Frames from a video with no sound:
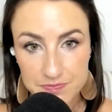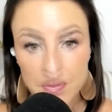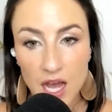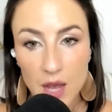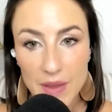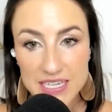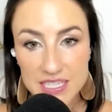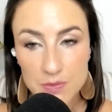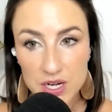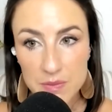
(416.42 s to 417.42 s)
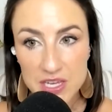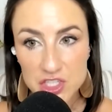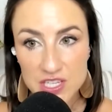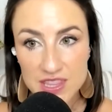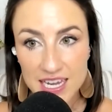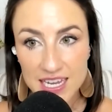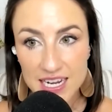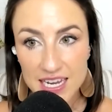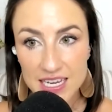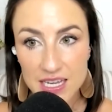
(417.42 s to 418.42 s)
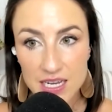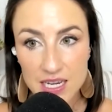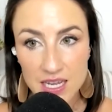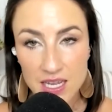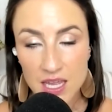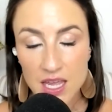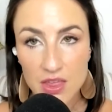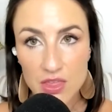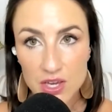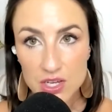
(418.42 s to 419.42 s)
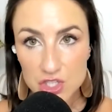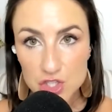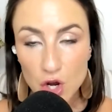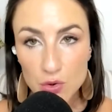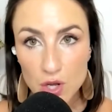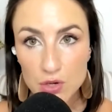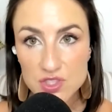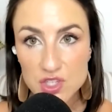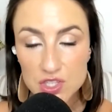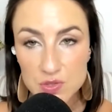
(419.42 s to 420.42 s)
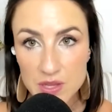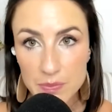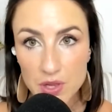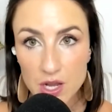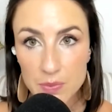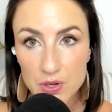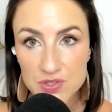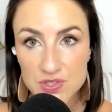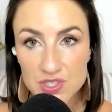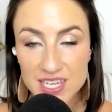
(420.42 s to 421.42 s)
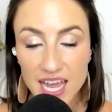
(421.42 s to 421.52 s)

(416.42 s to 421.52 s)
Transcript: Um, I did want to mention that in the show notes, also in the blog post, there's an